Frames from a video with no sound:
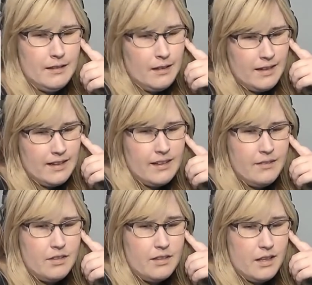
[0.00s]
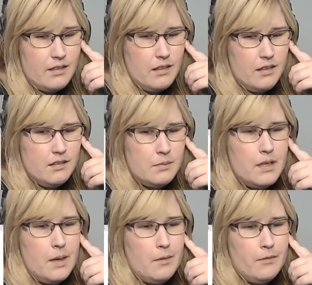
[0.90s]
had gifted Teslas, but
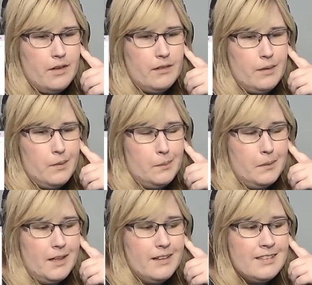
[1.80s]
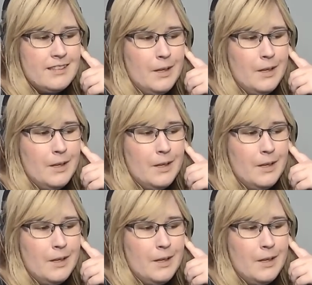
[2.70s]
Amber found out they were bugged,